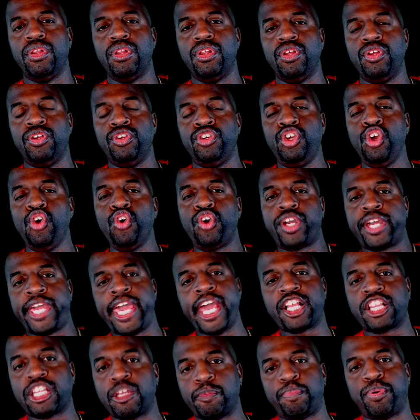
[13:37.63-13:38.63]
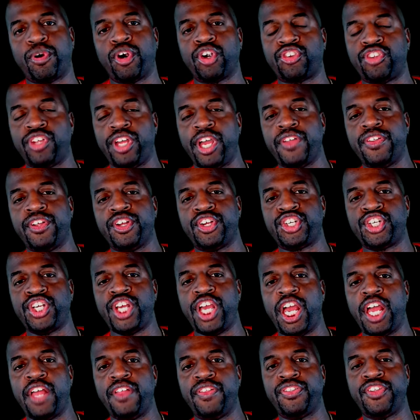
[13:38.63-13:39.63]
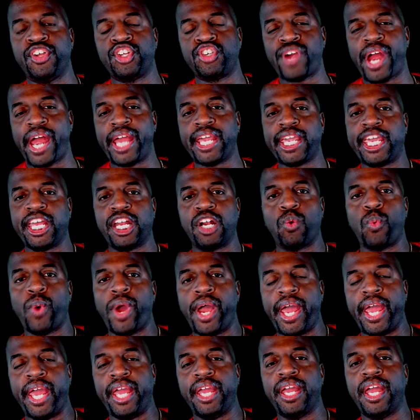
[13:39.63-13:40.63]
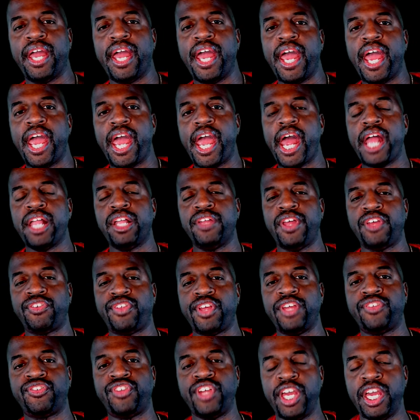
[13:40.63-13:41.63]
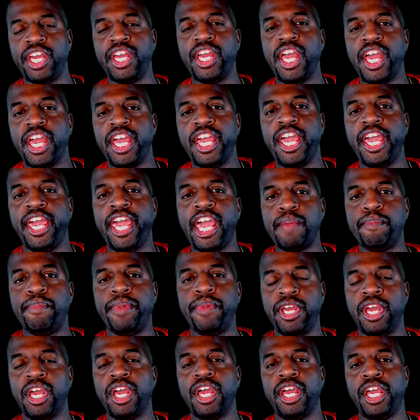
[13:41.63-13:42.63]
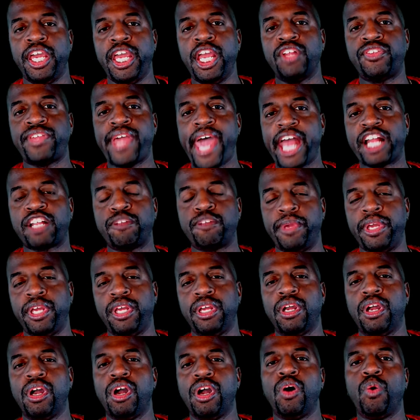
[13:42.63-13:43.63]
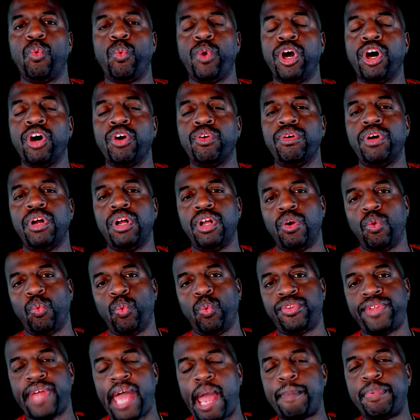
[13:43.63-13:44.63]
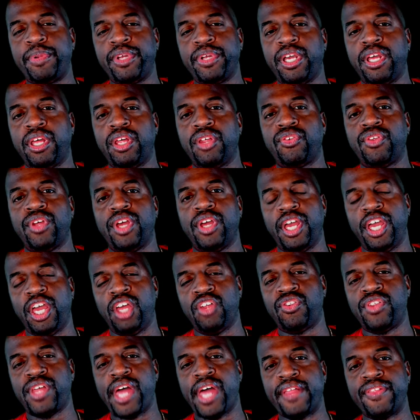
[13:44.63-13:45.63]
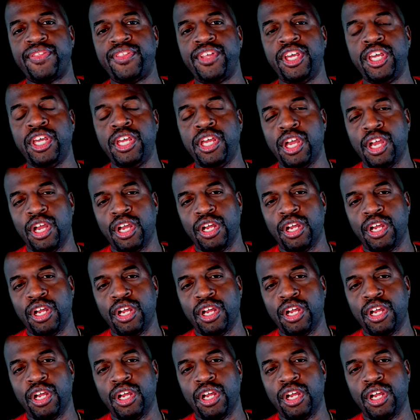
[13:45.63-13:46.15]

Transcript: you kick the person in the shin to try and get away and then they say see he hit me he attacked me well what's happening is is that the